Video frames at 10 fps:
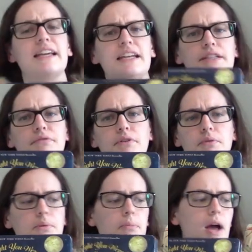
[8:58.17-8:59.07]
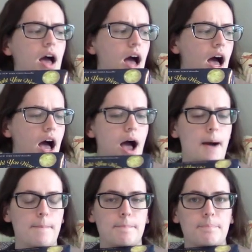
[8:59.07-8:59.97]
in a different room.
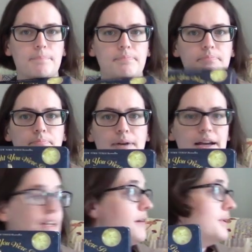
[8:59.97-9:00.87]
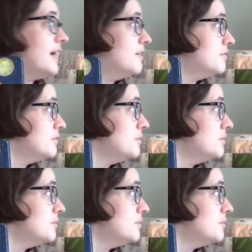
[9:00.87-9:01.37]
But yeah, we have